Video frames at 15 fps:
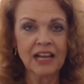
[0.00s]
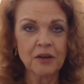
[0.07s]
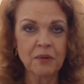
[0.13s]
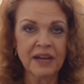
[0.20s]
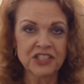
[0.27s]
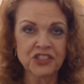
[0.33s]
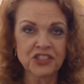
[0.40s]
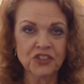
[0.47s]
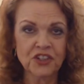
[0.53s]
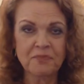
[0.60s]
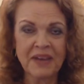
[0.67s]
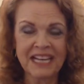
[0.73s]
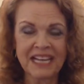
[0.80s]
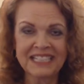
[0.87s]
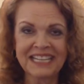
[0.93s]
quite sure of
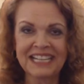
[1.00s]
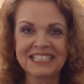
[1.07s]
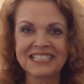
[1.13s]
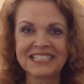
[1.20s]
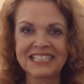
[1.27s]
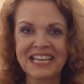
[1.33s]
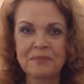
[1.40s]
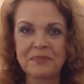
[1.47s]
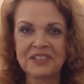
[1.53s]
my dates yet,